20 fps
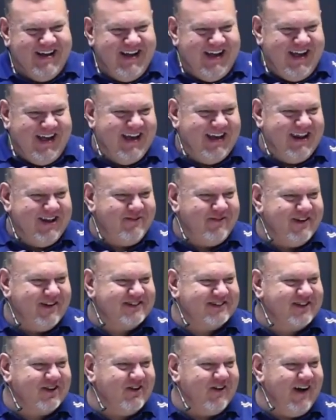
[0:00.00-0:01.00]
and it
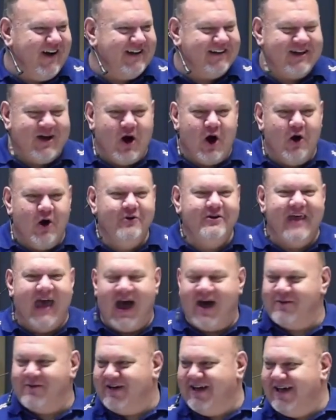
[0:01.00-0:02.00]
was quite a
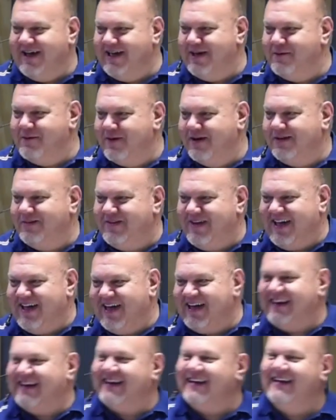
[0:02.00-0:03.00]
hoedown eh? when we
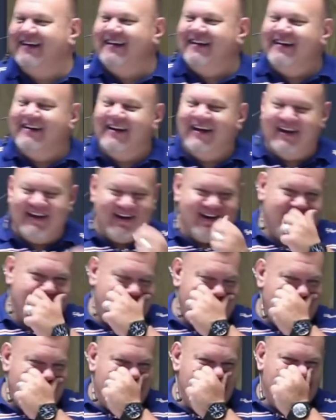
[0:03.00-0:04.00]
had a, had
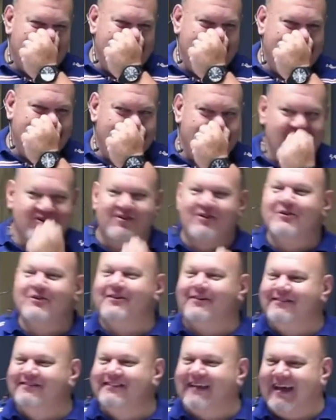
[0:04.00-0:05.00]
a, a, but it was good
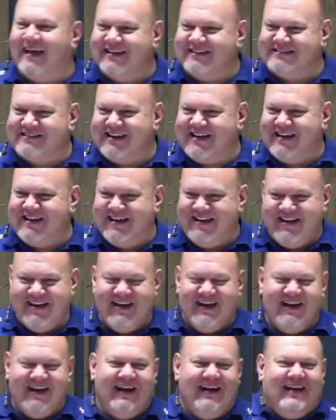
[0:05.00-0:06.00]
old days. Eh?
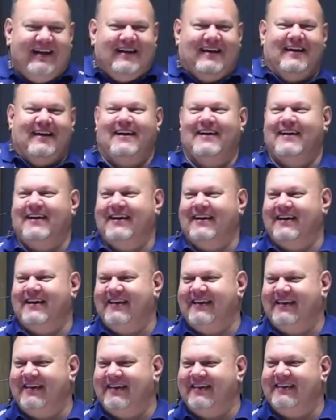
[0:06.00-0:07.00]
Uh,
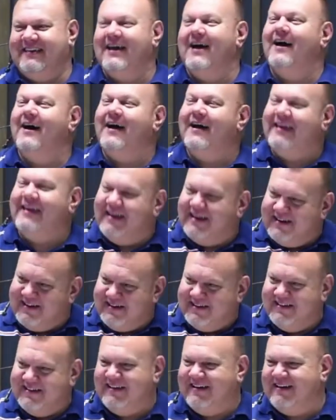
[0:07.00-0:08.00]
yeah,
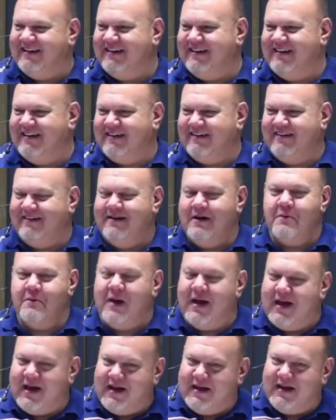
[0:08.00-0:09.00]
yeah, yeah.
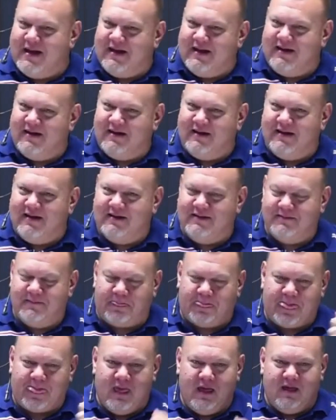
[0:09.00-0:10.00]
The Uh, uh,
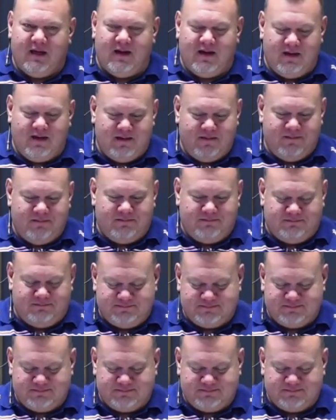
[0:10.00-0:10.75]
uh, uh,